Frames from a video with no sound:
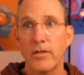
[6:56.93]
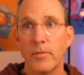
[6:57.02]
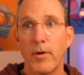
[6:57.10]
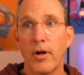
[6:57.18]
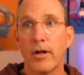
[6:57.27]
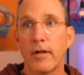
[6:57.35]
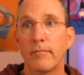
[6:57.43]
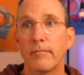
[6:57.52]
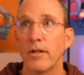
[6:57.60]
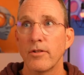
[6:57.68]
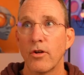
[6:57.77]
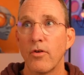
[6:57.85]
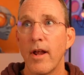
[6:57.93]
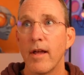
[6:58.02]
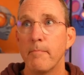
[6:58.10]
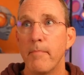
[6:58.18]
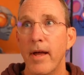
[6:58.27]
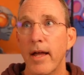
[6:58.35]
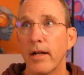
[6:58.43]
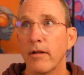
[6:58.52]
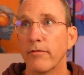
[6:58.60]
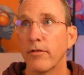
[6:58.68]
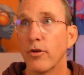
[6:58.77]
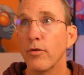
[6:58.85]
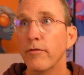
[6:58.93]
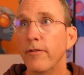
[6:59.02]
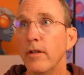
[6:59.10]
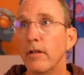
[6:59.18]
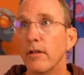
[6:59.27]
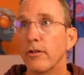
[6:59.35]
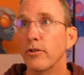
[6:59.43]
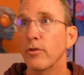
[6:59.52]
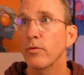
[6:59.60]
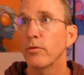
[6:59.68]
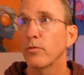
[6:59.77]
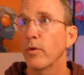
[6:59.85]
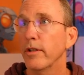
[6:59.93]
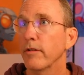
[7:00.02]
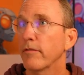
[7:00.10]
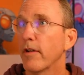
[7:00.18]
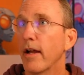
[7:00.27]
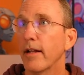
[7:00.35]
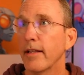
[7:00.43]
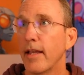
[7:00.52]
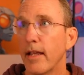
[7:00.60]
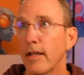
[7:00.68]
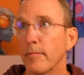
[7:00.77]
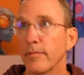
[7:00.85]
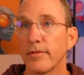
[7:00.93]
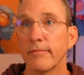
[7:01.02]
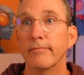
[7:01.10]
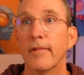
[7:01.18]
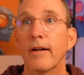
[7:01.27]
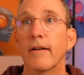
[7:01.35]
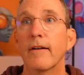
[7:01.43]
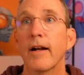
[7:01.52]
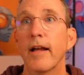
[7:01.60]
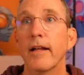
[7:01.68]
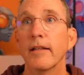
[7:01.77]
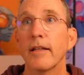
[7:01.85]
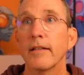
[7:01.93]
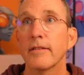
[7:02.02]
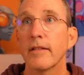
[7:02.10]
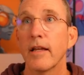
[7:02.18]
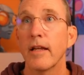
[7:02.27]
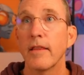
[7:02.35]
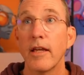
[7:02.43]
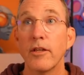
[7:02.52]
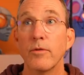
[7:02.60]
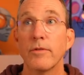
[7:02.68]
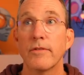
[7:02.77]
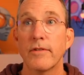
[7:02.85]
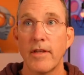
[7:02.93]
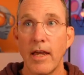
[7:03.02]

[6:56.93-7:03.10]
Let's spark. Here's a grab bag of goofy, use what you've got games. All right, let's say they used